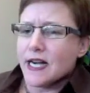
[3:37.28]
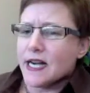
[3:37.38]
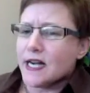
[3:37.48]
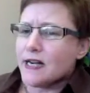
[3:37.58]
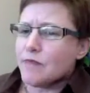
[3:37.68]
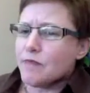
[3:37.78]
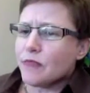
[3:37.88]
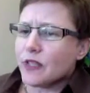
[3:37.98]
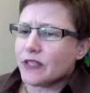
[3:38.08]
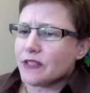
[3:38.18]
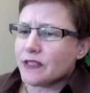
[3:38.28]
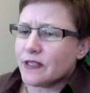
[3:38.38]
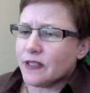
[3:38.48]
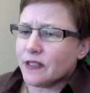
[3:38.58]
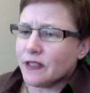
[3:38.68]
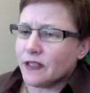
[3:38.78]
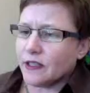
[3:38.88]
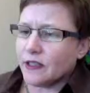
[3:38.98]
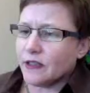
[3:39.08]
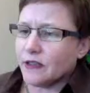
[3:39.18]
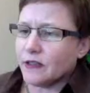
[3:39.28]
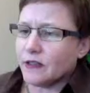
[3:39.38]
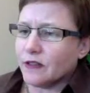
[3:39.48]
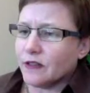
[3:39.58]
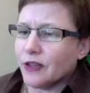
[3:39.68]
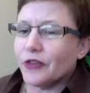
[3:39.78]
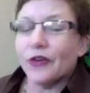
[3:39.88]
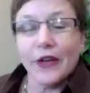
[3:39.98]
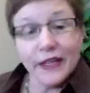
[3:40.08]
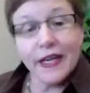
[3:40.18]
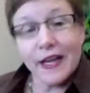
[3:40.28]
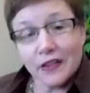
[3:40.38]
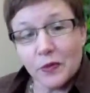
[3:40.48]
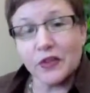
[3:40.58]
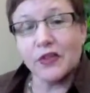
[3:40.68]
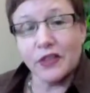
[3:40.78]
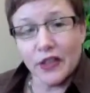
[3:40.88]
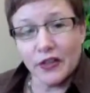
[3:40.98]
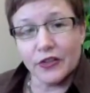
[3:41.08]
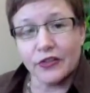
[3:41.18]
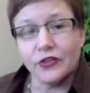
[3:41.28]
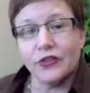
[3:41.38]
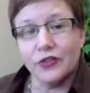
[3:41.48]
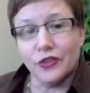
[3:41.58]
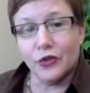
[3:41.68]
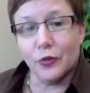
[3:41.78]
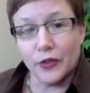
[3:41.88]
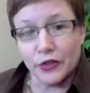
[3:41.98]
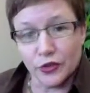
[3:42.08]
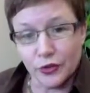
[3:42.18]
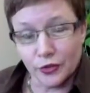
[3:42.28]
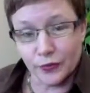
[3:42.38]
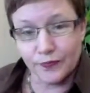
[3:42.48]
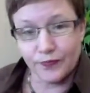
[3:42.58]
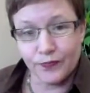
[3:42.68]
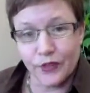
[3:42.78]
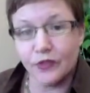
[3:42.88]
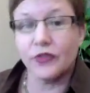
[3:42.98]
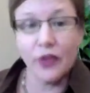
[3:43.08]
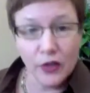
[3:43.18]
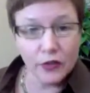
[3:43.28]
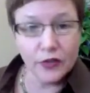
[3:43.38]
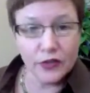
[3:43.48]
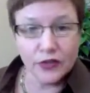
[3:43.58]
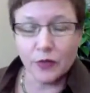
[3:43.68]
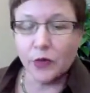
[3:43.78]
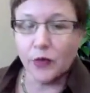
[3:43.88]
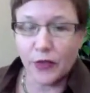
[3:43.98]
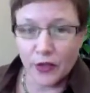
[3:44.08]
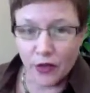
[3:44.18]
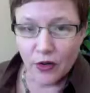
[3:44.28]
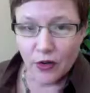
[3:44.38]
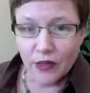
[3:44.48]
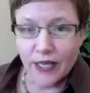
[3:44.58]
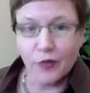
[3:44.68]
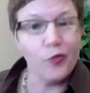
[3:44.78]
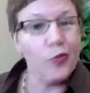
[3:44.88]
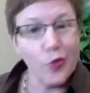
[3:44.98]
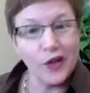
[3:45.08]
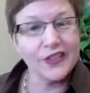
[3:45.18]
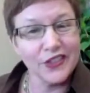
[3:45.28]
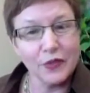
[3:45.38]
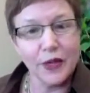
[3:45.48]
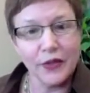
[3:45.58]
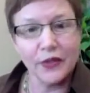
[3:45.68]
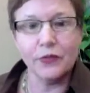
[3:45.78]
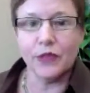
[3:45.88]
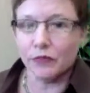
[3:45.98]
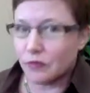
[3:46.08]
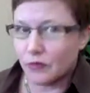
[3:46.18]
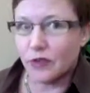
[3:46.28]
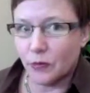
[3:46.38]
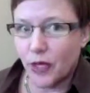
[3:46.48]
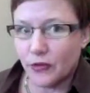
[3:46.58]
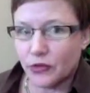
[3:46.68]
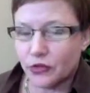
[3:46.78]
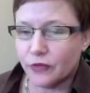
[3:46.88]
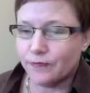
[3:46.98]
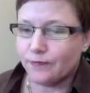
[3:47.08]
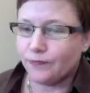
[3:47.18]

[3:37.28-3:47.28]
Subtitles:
Let's see. Are there any aspects of the characters that don't ring true? If so, can you tell me what they are, and what is it about them that bothers you?